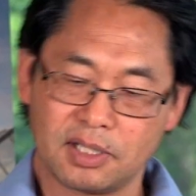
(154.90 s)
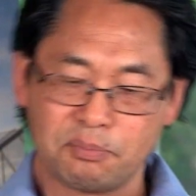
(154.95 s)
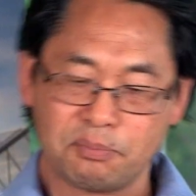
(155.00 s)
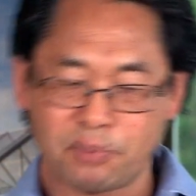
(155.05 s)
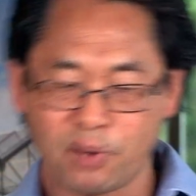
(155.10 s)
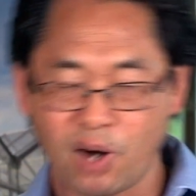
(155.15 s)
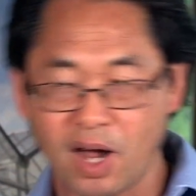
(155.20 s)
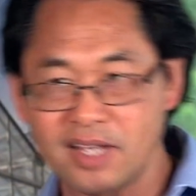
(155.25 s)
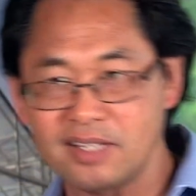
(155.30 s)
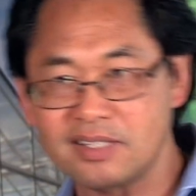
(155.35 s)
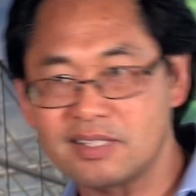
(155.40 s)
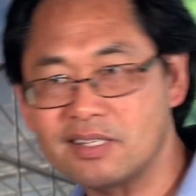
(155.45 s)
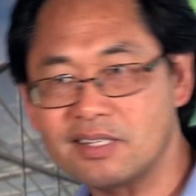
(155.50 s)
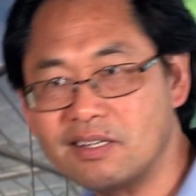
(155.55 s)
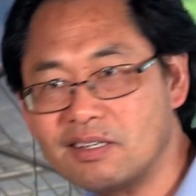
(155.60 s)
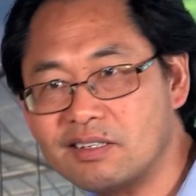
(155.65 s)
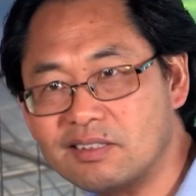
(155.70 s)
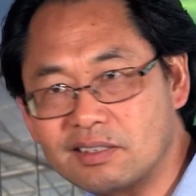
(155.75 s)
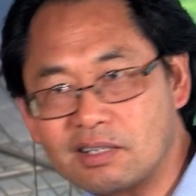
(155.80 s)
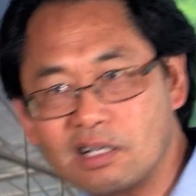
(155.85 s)
the price
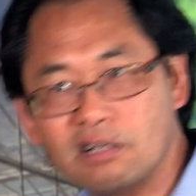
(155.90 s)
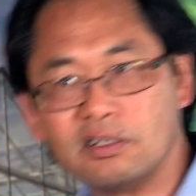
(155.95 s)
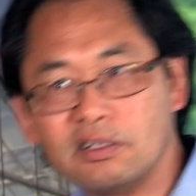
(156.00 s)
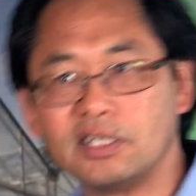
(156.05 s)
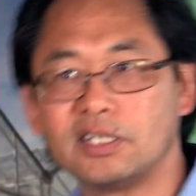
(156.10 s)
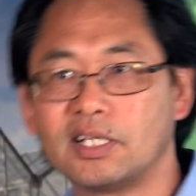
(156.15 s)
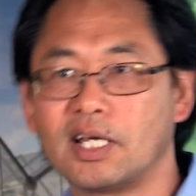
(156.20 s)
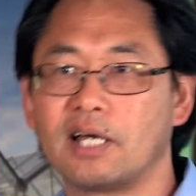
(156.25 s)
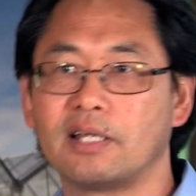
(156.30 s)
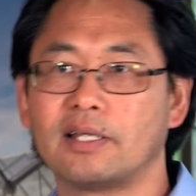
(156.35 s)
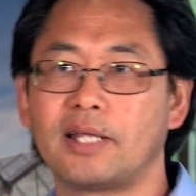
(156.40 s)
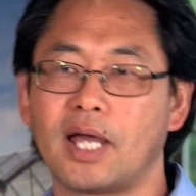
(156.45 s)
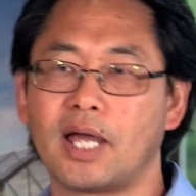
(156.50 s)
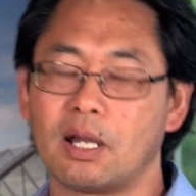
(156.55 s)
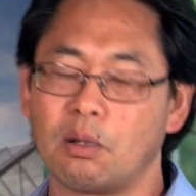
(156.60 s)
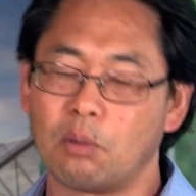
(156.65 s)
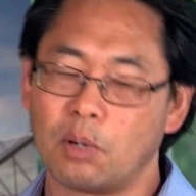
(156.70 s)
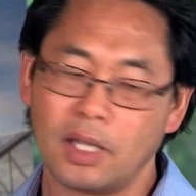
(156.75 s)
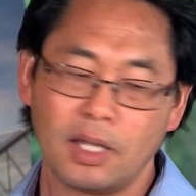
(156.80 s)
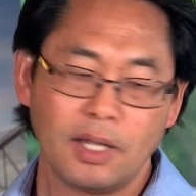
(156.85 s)
is going down
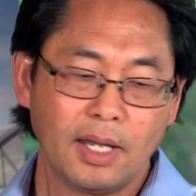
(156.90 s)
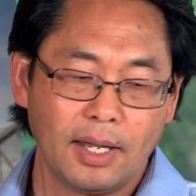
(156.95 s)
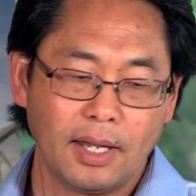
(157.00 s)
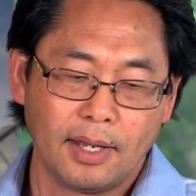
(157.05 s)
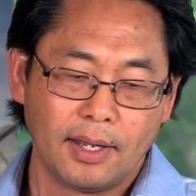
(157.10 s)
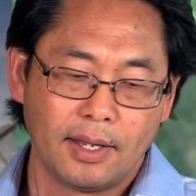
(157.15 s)
that way.